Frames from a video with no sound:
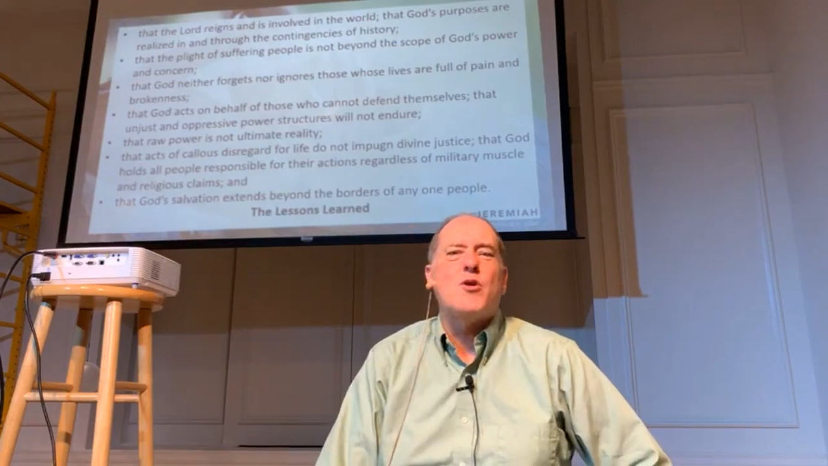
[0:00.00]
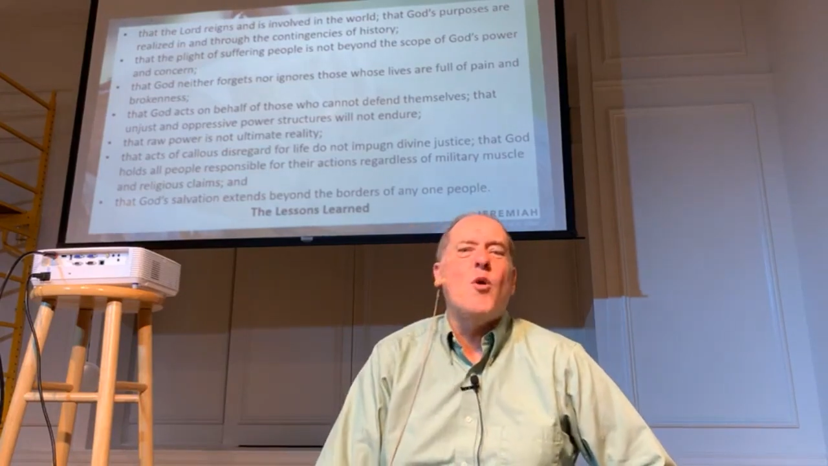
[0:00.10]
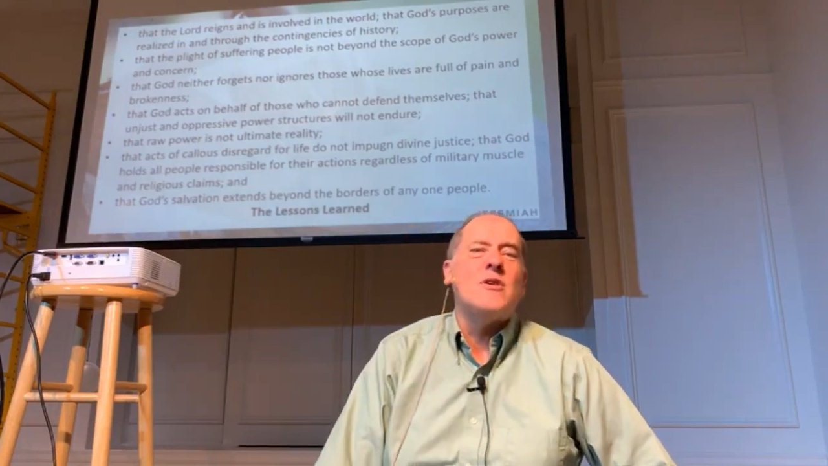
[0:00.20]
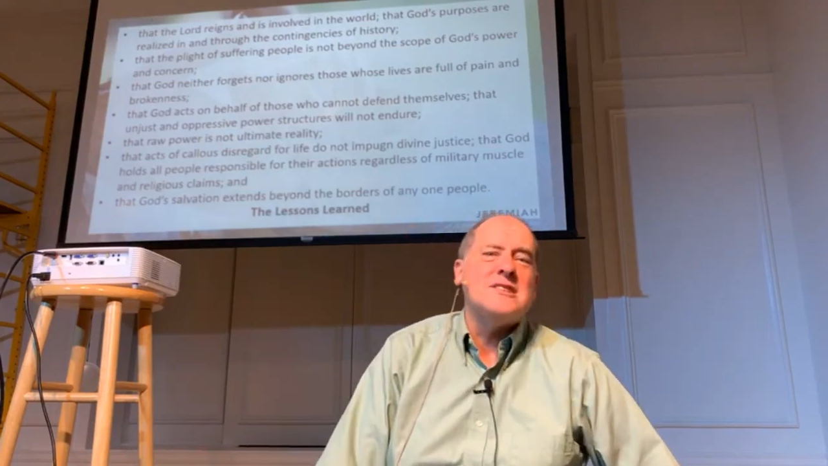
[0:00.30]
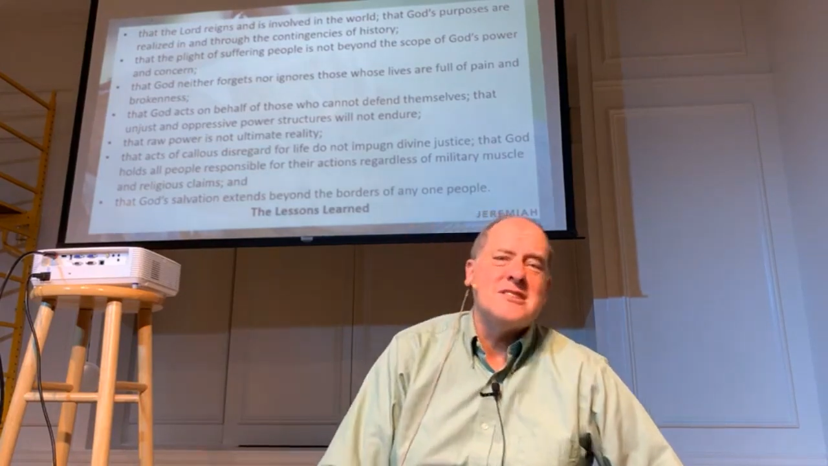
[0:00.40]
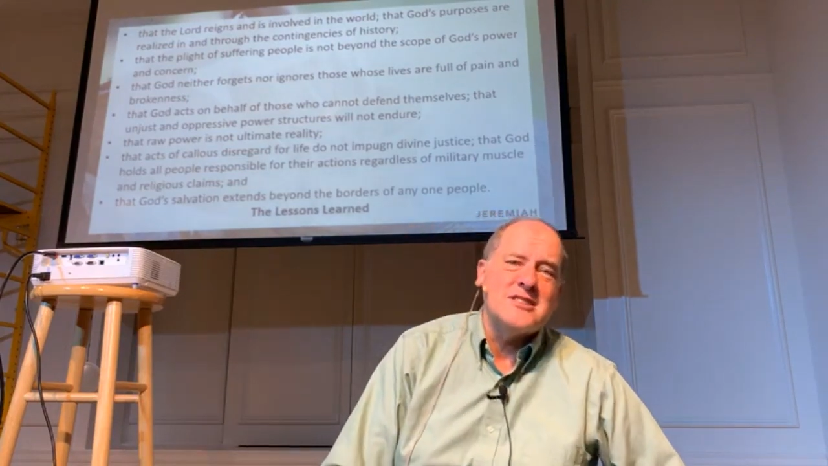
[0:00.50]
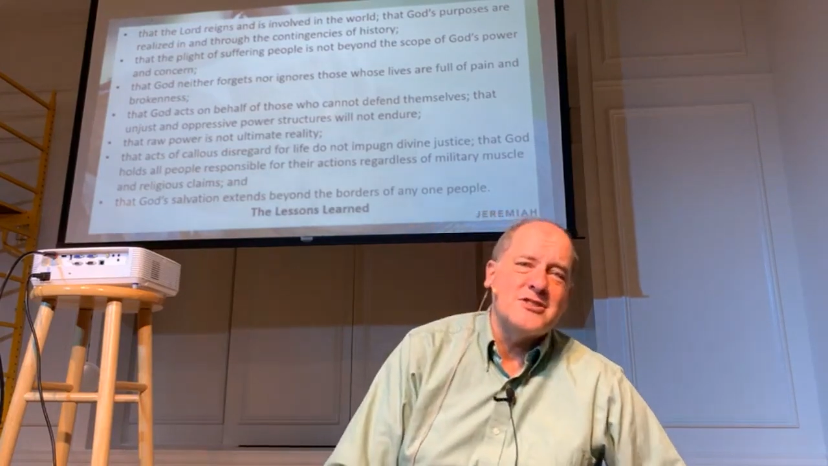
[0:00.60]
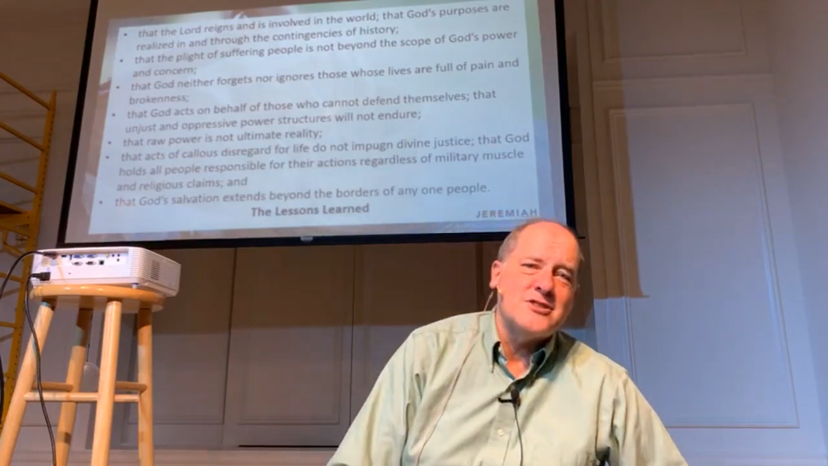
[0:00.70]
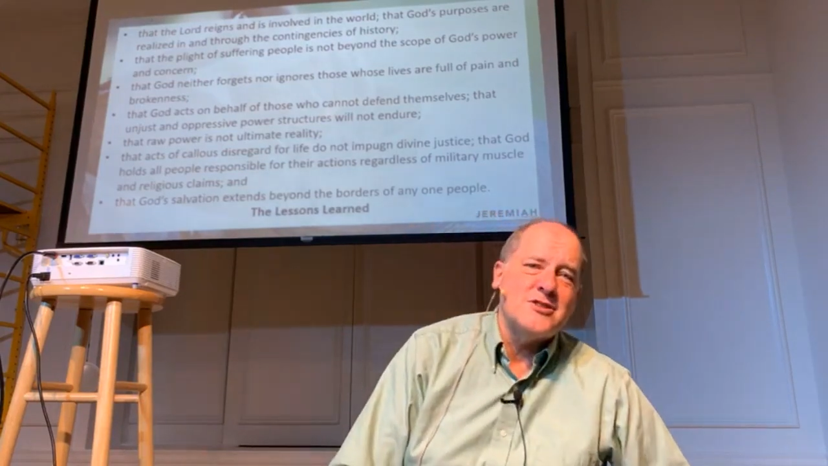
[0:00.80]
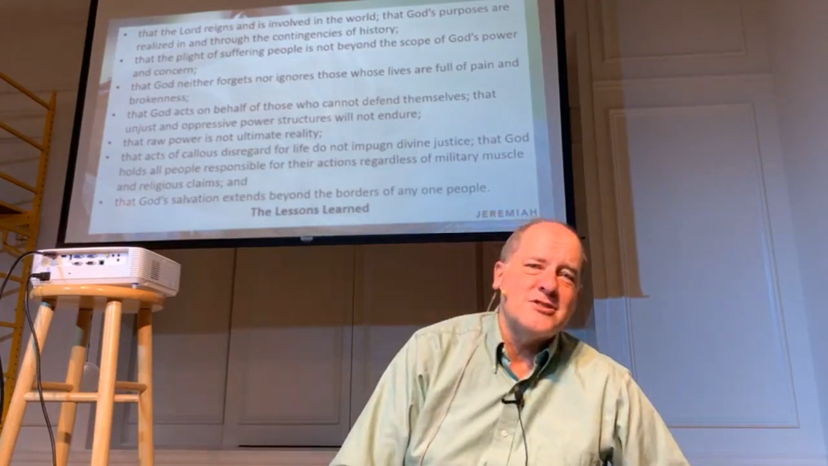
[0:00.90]
broken
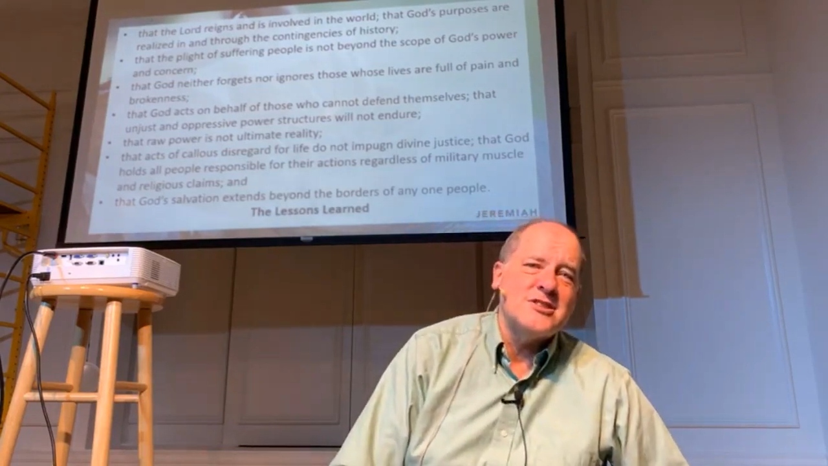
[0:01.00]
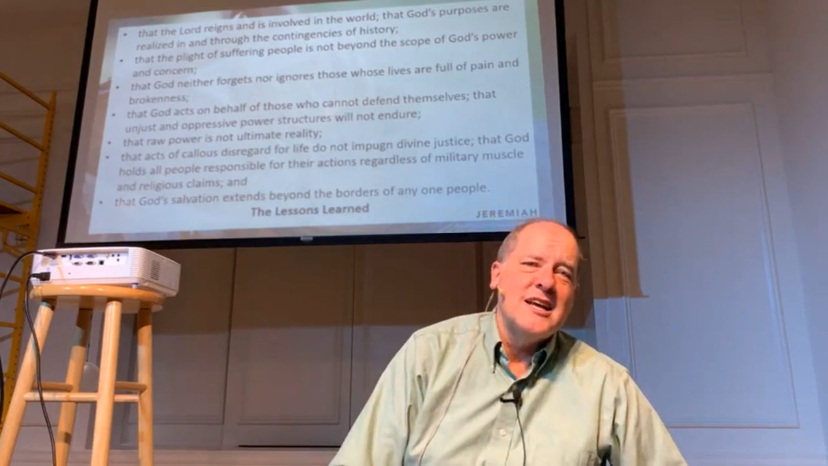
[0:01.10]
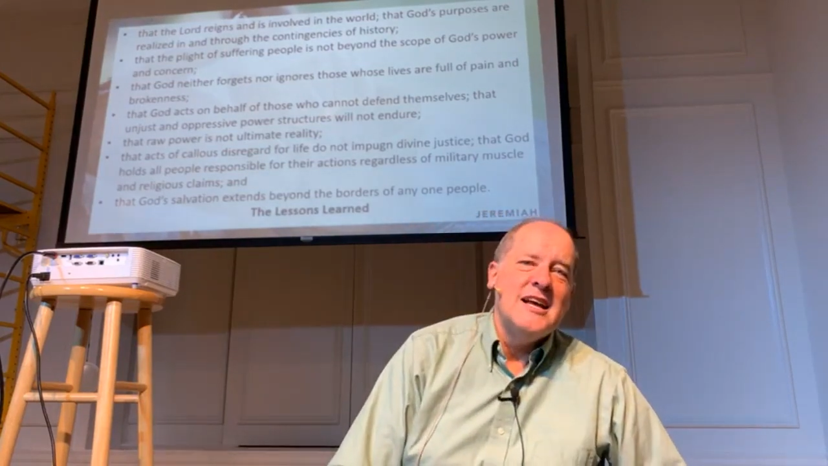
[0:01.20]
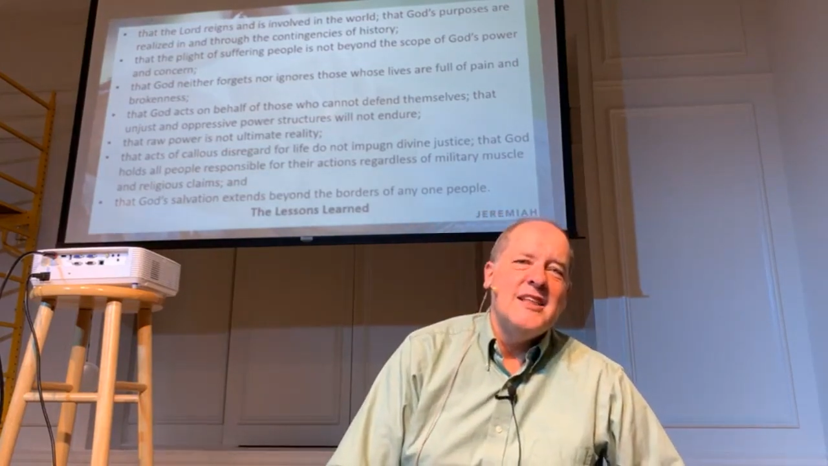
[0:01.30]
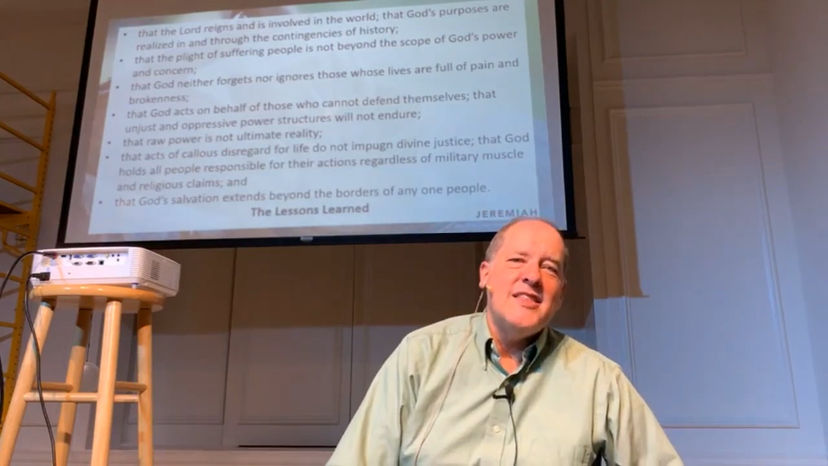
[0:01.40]
cisterns